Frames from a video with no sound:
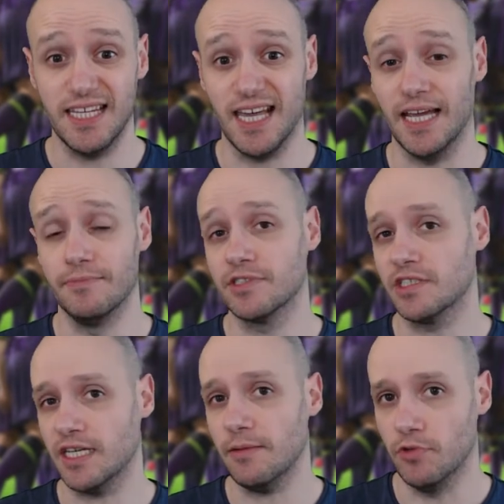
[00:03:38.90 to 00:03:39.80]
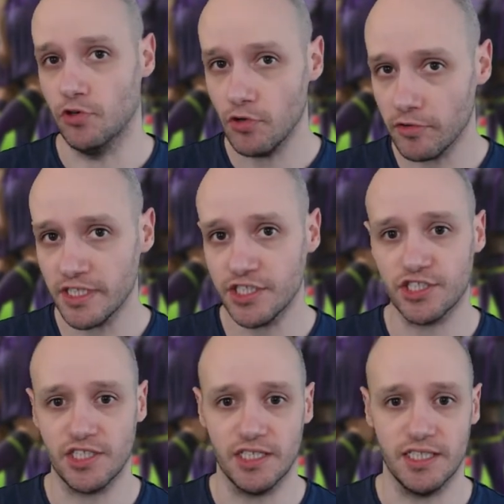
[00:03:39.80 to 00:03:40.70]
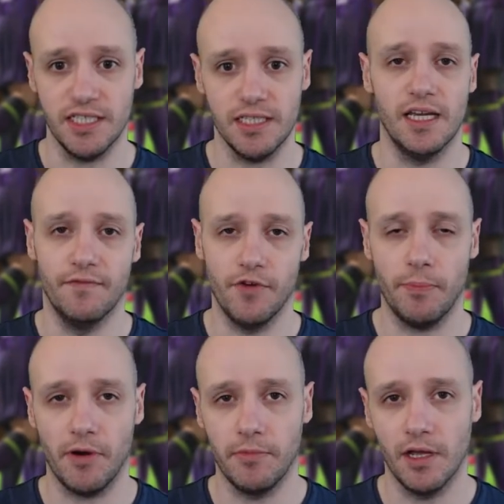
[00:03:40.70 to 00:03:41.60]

games to keep Norwich City in for Premier